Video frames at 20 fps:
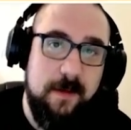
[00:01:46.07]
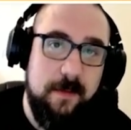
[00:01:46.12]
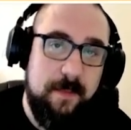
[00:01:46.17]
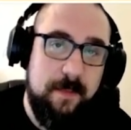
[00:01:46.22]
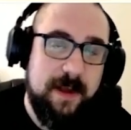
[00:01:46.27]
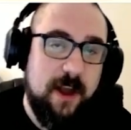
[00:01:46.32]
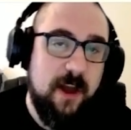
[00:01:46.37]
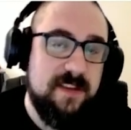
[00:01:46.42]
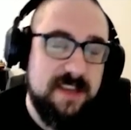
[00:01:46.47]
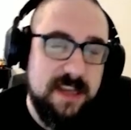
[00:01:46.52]

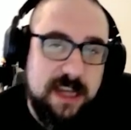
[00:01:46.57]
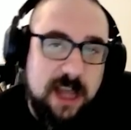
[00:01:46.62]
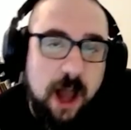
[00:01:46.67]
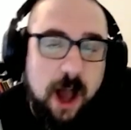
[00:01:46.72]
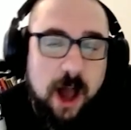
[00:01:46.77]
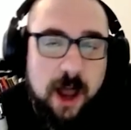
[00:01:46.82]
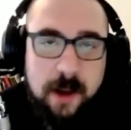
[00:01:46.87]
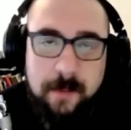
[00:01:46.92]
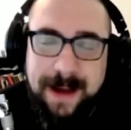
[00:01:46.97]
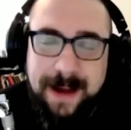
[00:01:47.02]
Because I
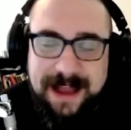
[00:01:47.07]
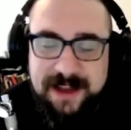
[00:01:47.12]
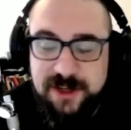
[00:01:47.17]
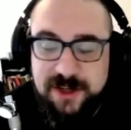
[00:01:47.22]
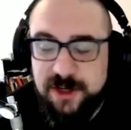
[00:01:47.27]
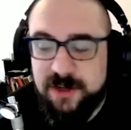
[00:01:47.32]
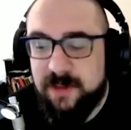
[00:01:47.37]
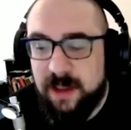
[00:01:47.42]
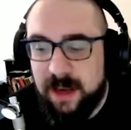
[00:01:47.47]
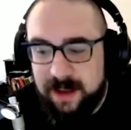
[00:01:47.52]
can't
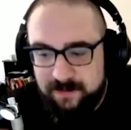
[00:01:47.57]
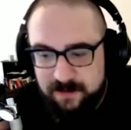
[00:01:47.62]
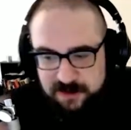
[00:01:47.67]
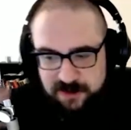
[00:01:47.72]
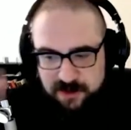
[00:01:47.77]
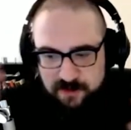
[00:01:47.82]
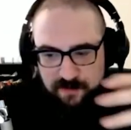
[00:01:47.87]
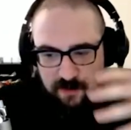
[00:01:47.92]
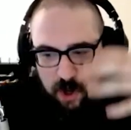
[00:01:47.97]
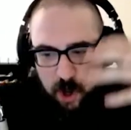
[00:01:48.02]
imagine the
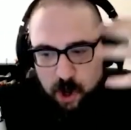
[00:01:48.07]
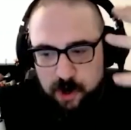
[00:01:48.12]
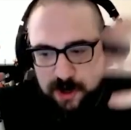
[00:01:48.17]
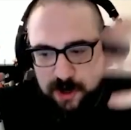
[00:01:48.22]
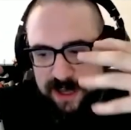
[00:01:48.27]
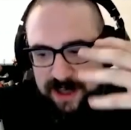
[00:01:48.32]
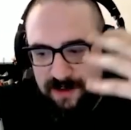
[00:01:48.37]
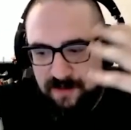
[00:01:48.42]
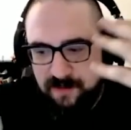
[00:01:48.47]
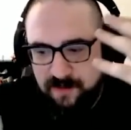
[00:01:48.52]
levels of
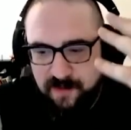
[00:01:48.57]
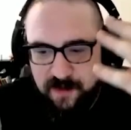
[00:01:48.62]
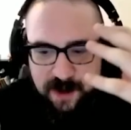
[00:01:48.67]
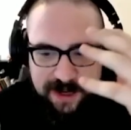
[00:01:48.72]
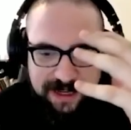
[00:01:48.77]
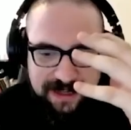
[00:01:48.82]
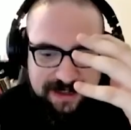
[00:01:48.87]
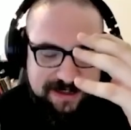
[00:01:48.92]
cognitive fucking